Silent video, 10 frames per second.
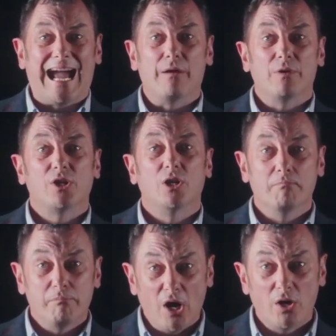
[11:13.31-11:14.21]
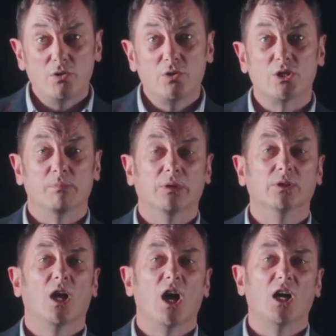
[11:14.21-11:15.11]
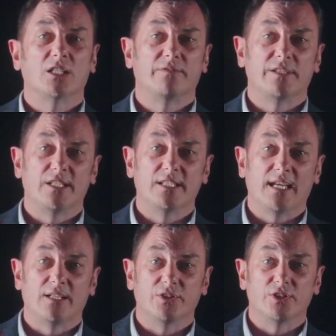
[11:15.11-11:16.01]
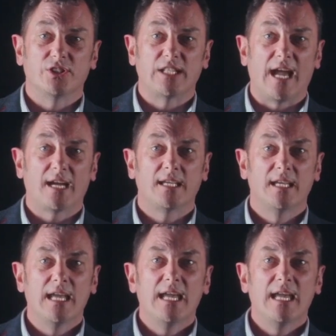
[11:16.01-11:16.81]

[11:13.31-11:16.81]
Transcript: our composable artificial intelligence stack